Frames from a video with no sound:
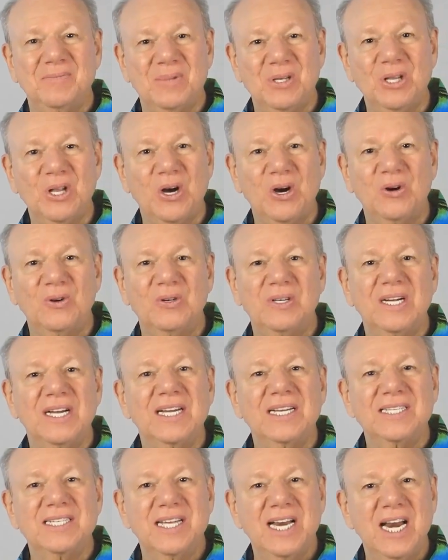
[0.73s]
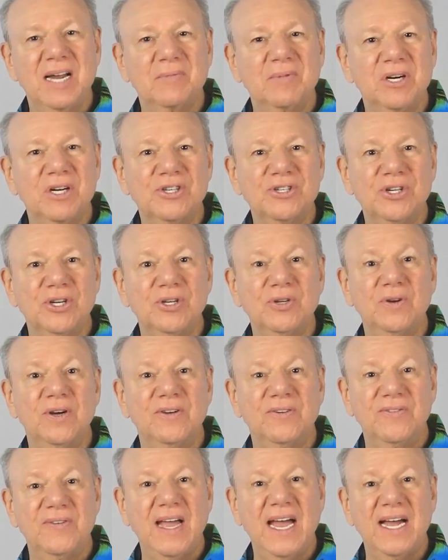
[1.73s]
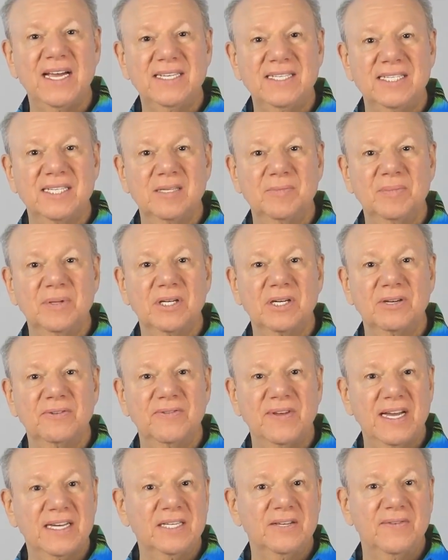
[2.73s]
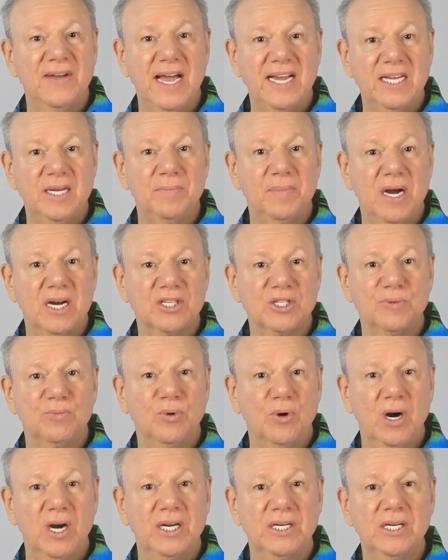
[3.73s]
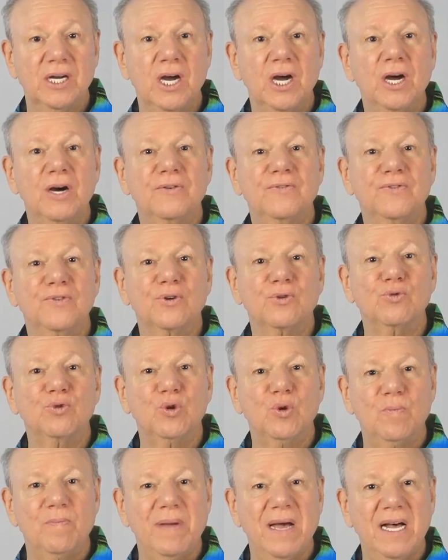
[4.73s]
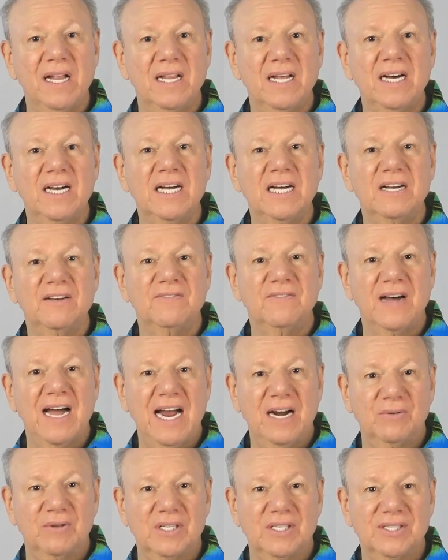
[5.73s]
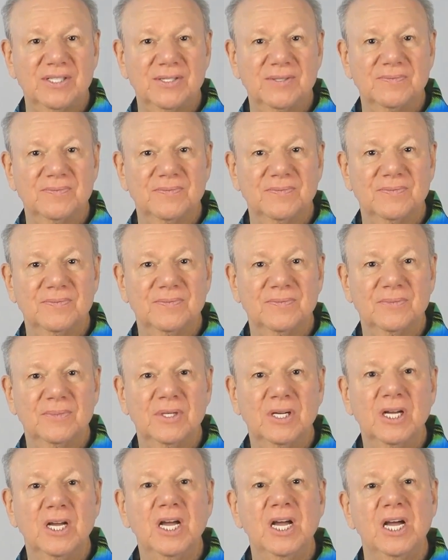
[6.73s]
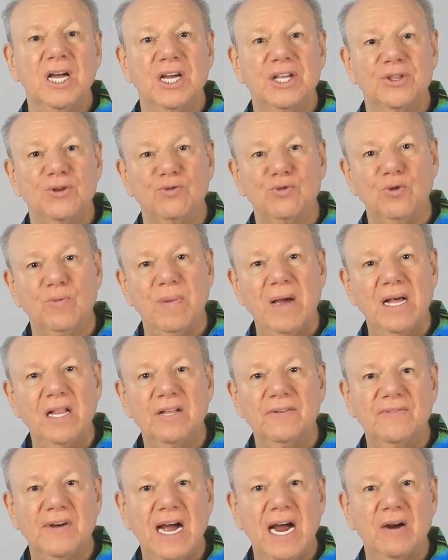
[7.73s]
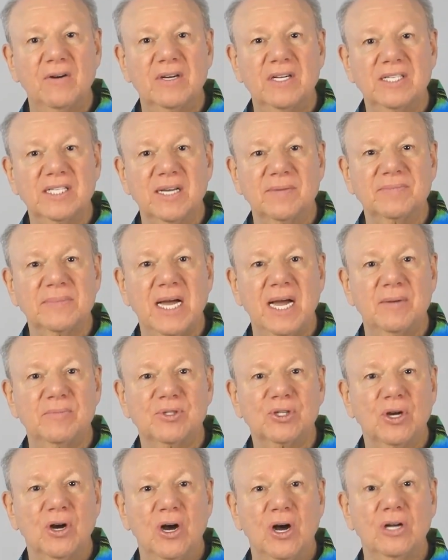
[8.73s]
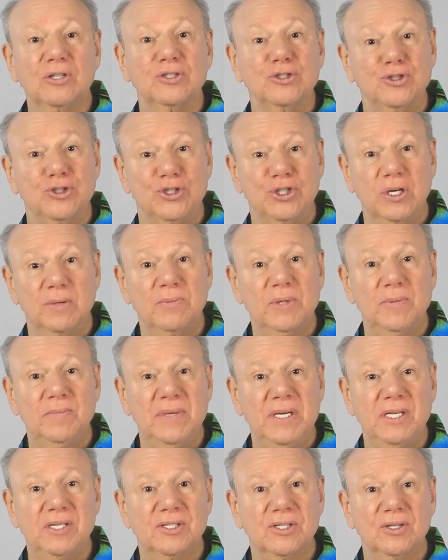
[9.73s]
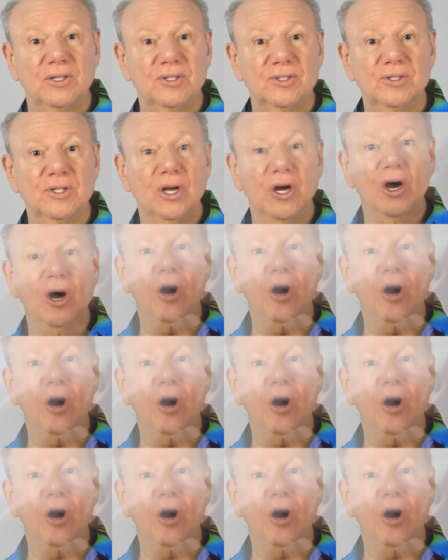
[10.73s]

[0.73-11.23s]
Hello, today i want to show you a fast, simple, and effective acupuncture point for rubella virus. The rubella virus, sometimes called German measles